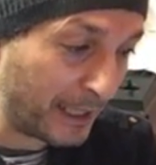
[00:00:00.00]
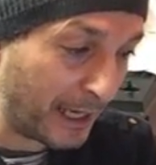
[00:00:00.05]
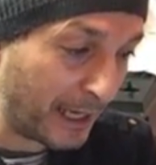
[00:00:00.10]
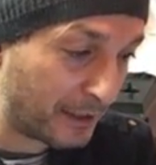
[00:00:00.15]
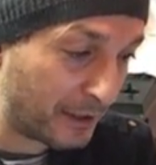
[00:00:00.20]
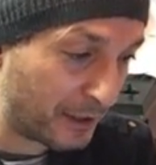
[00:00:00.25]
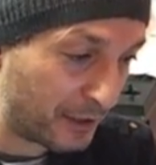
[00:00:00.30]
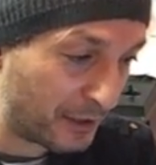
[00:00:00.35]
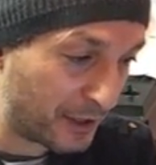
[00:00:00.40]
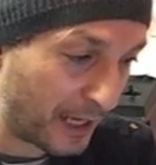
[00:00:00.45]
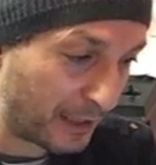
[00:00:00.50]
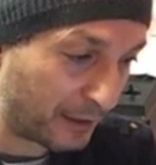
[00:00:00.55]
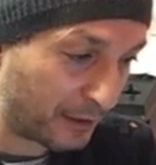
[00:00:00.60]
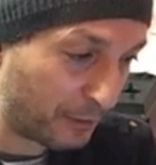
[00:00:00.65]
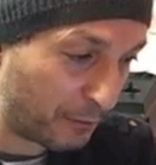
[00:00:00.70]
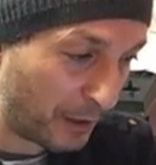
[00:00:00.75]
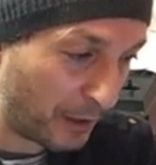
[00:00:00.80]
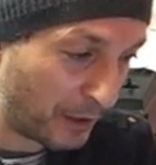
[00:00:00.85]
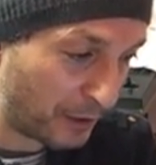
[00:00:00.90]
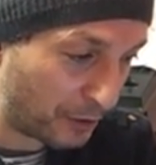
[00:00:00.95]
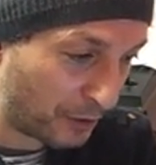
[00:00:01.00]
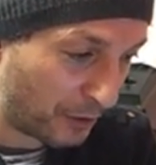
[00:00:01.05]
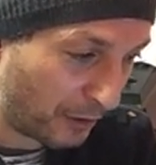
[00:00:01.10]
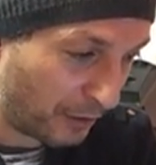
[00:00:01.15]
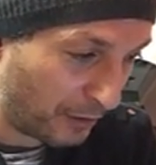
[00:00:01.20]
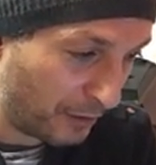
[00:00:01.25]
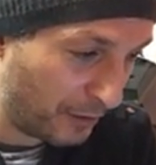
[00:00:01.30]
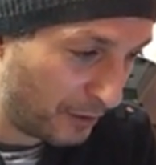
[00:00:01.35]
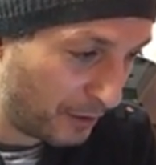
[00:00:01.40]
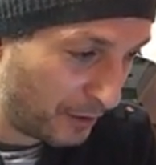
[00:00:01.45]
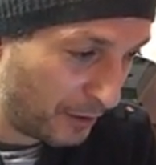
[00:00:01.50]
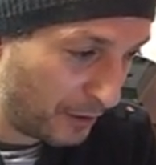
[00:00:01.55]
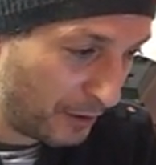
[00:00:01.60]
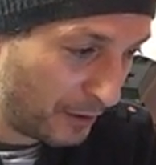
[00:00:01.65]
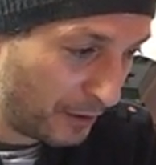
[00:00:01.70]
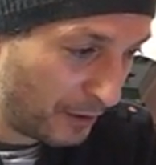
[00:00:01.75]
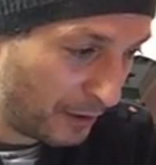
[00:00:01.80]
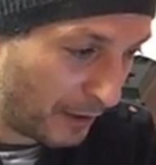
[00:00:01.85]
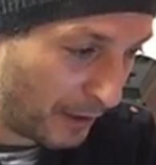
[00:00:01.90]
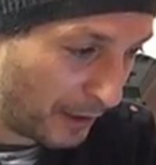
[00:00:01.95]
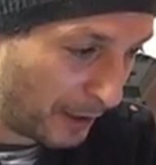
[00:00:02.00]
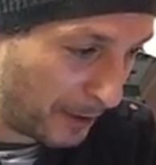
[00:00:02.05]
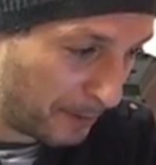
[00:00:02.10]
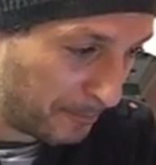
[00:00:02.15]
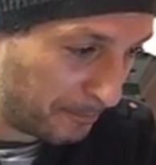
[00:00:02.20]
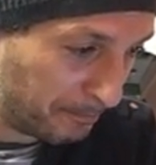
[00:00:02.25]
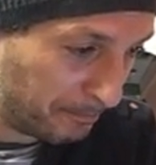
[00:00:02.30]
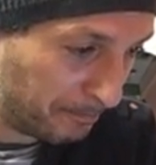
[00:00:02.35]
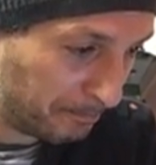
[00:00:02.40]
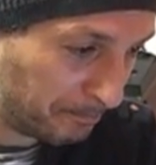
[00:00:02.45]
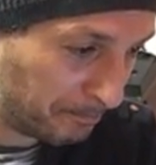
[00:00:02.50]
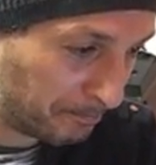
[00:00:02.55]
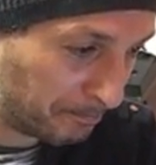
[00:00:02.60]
answers that question. Um,